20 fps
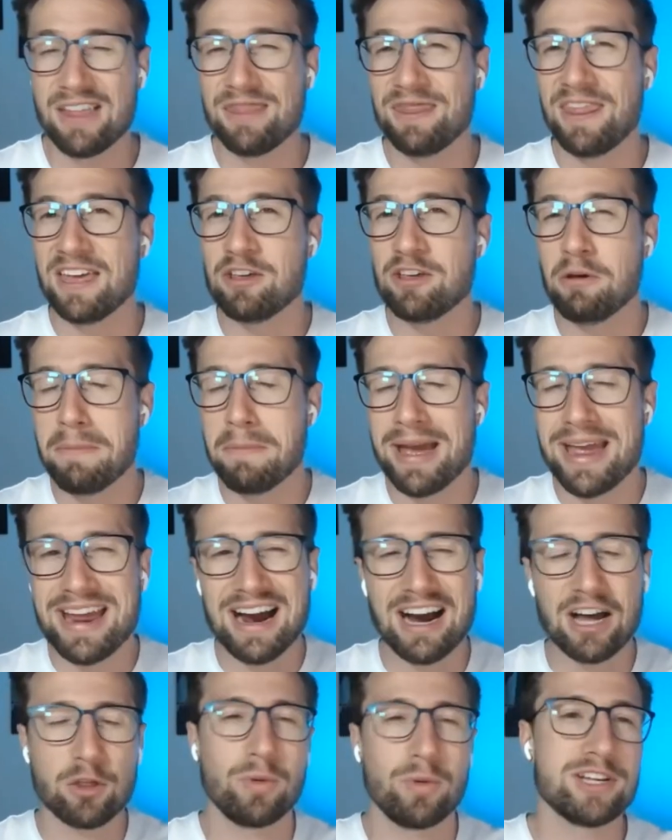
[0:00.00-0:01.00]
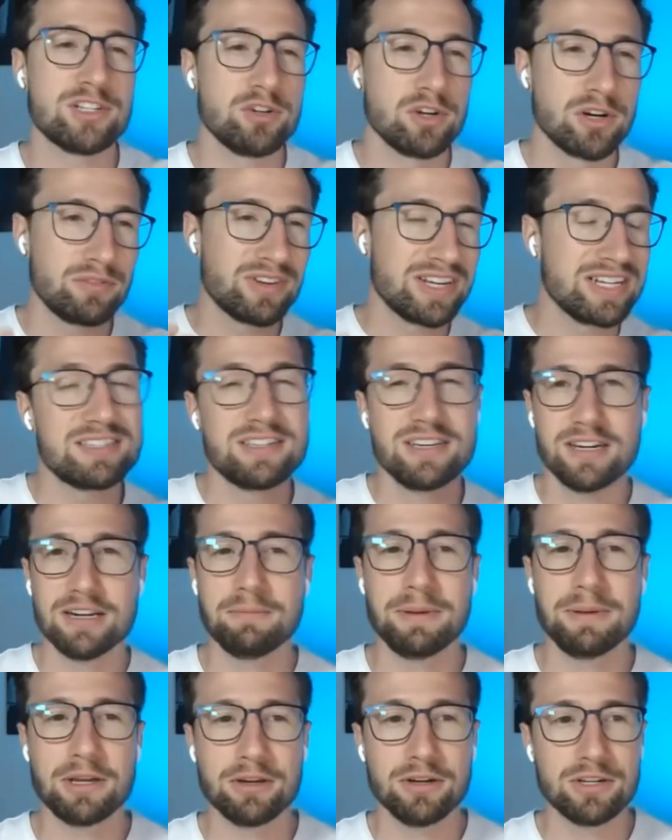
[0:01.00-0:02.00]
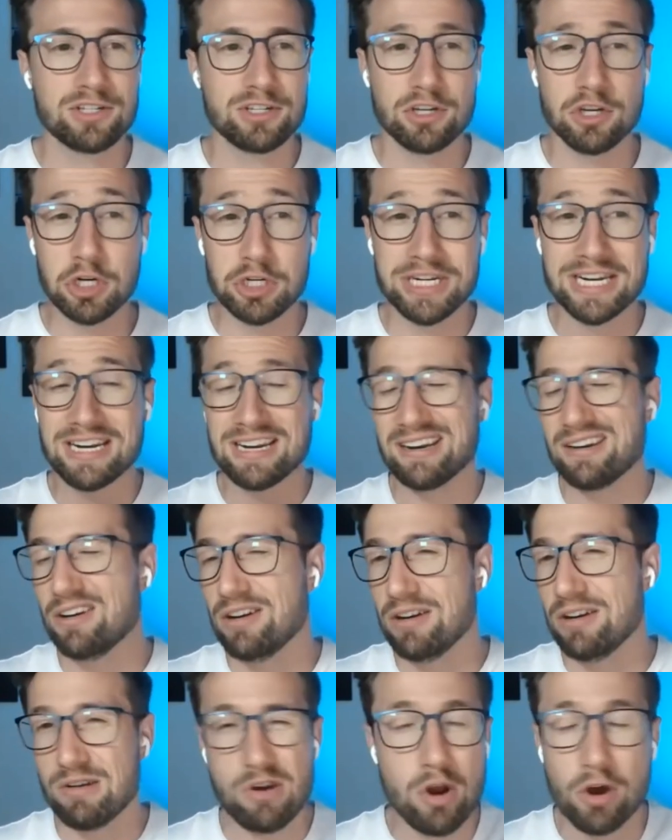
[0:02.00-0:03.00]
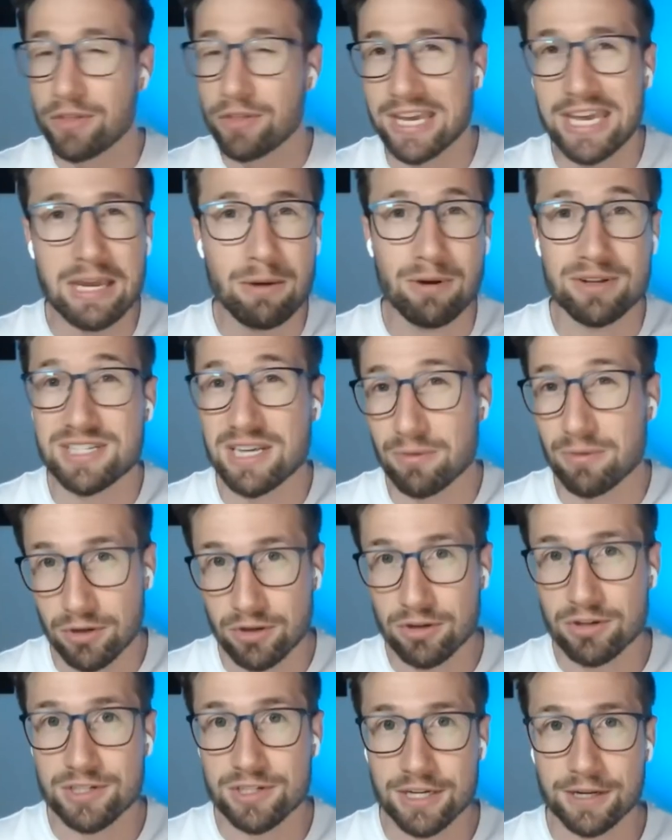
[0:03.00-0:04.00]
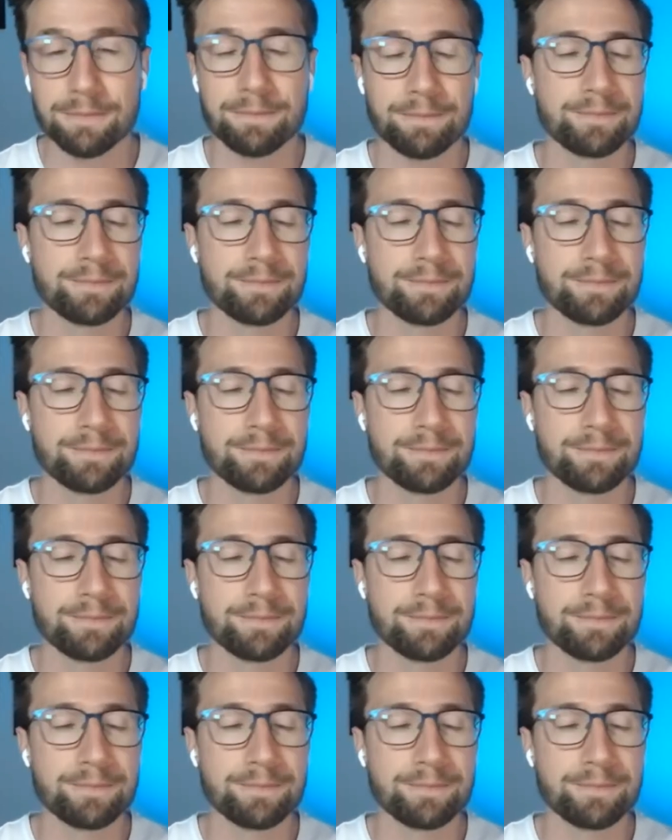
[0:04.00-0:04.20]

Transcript: that you may otherwise not have considered because you didn't know the keywords they were using.